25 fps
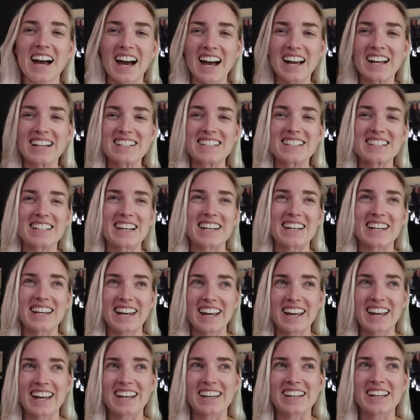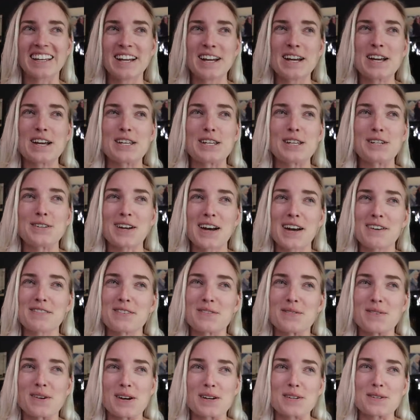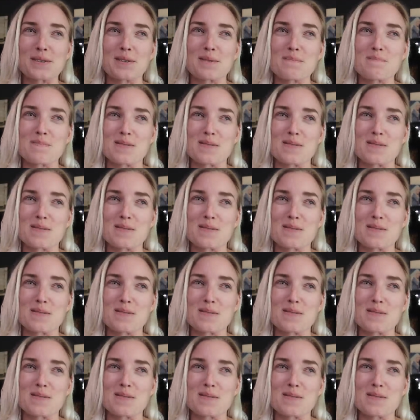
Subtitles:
I said, hey, you haven't worked with a